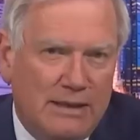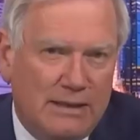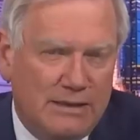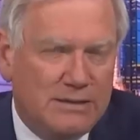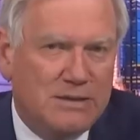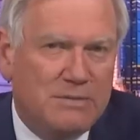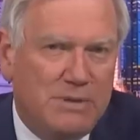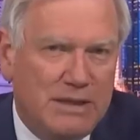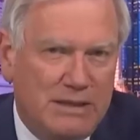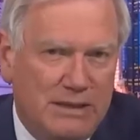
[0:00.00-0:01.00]
Now, this is a
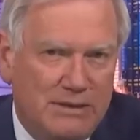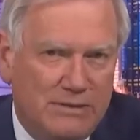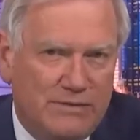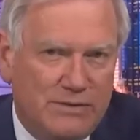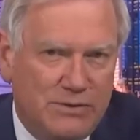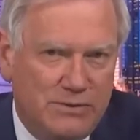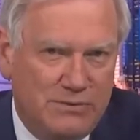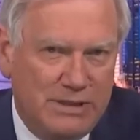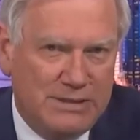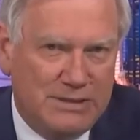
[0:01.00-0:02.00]
big deal for two
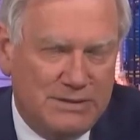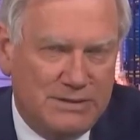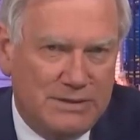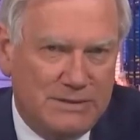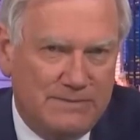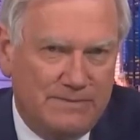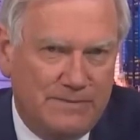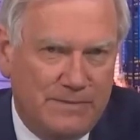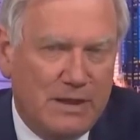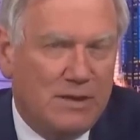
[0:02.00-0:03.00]
reasons.
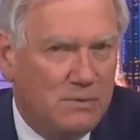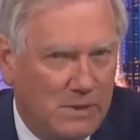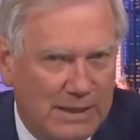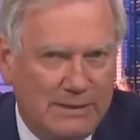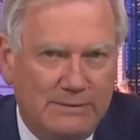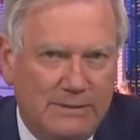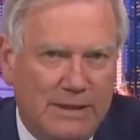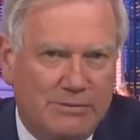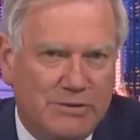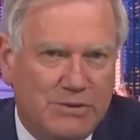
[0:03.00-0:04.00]
One,
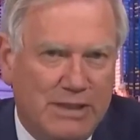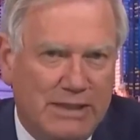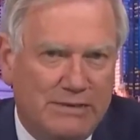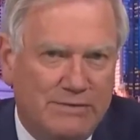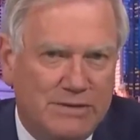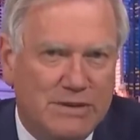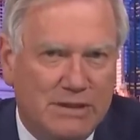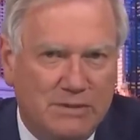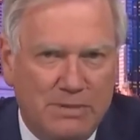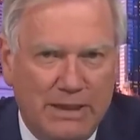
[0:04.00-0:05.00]
Aboriginal activists are
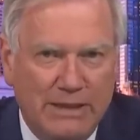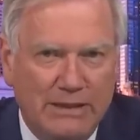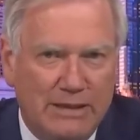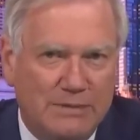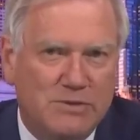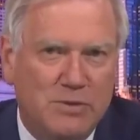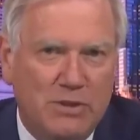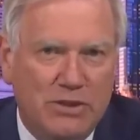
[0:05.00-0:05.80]
complaining that up to a